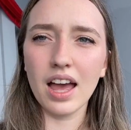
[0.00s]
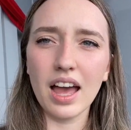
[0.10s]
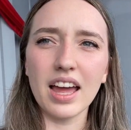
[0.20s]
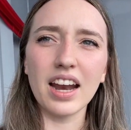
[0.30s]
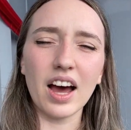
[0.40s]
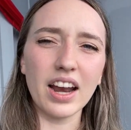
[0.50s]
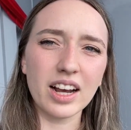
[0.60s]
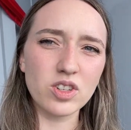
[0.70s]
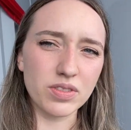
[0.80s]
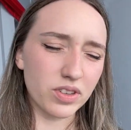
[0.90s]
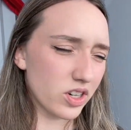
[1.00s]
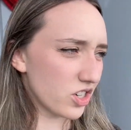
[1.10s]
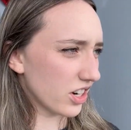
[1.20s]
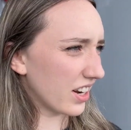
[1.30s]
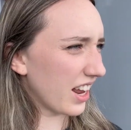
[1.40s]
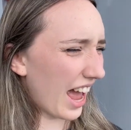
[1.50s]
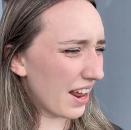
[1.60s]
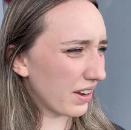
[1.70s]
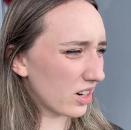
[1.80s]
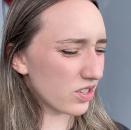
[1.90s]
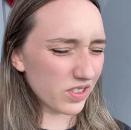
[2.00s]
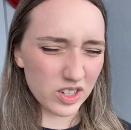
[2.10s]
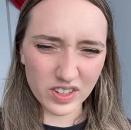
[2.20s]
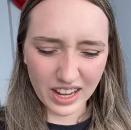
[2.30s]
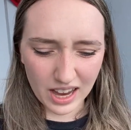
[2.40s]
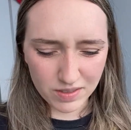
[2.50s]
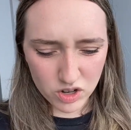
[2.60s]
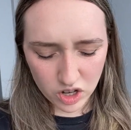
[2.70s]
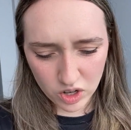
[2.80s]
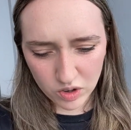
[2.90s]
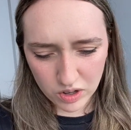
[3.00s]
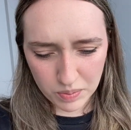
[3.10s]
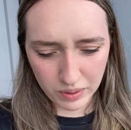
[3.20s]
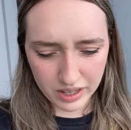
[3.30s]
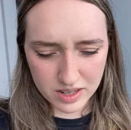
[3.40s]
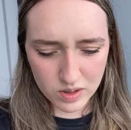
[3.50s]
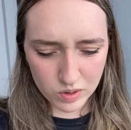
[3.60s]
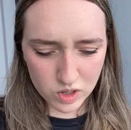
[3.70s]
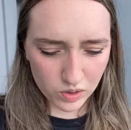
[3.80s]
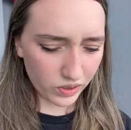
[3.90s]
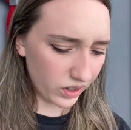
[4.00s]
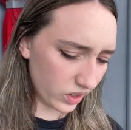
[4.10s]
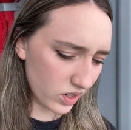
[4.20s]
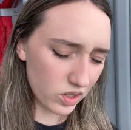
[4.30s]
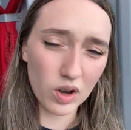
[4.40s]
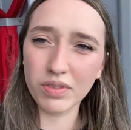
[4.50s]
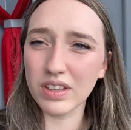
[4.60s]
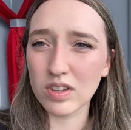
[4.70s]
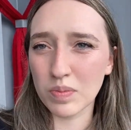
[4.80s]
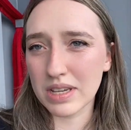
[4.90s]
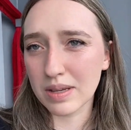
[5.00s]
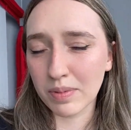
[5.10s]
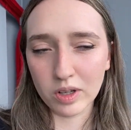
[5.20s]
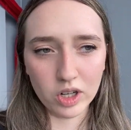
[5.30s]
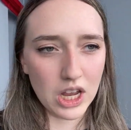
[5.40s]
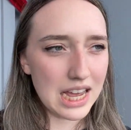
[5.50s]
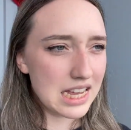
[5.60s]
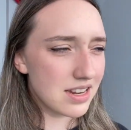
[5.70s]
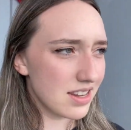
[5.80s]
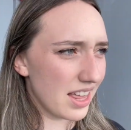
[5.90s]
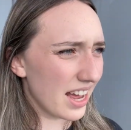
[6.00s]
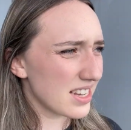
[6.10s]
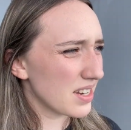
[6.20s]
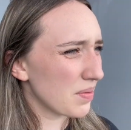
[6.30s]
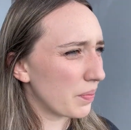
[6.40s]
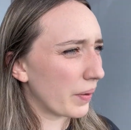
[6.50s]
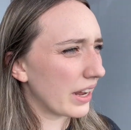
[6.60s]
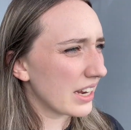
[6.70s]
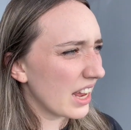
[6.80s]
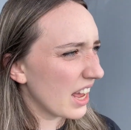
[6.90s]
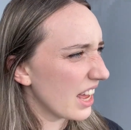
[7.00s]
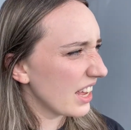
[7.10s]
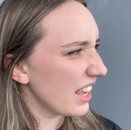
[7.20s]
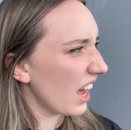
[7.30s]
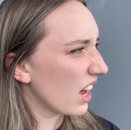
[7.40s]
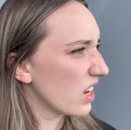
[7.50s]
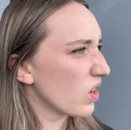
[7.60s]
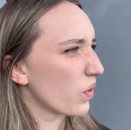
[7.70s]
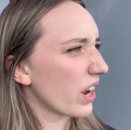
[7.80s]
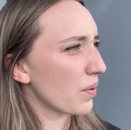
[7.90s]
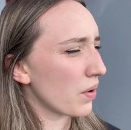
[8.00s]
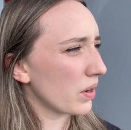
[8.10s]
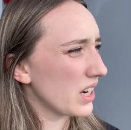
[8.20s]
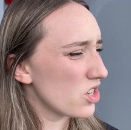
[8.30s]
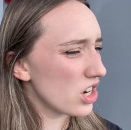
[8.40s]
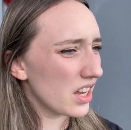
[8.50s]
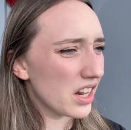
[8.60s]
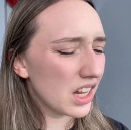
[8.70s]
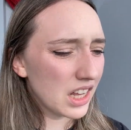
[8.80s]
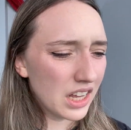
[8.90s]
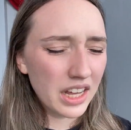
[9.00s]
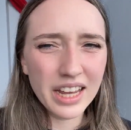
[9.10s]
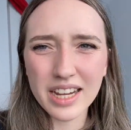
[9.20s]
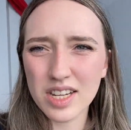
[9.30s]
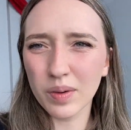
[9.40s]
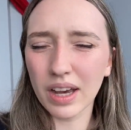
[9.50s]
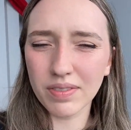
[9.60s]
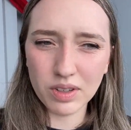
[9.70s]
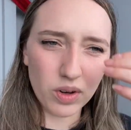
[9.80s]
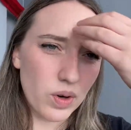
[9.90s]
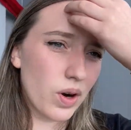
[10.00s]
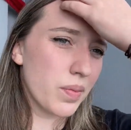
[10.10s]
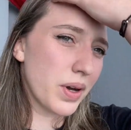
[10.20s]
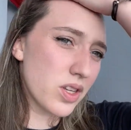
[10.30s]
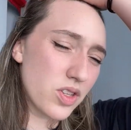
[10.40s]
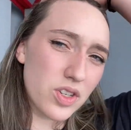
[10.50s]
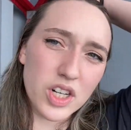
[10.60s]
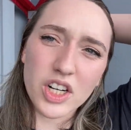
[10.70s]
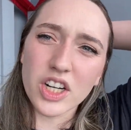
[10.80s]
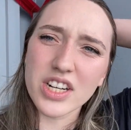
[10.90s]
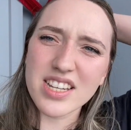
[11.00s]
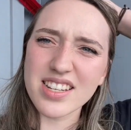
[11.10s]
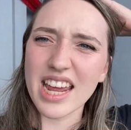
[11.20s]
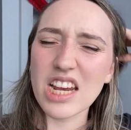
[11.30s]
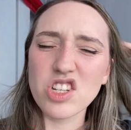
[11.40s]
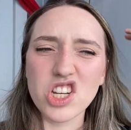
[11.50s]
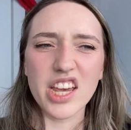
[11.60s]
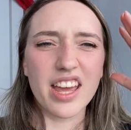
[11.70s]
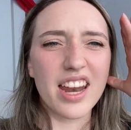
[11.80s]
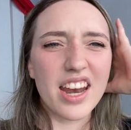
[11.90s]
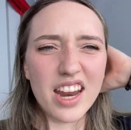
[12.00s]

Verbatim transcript: And on Extra Virgin, at Extra Virgin, they have charcuterie plates, which are really good. So hopefully this will be similar to that. But yeah, we're gonna probably chill until we have to go to our muster station,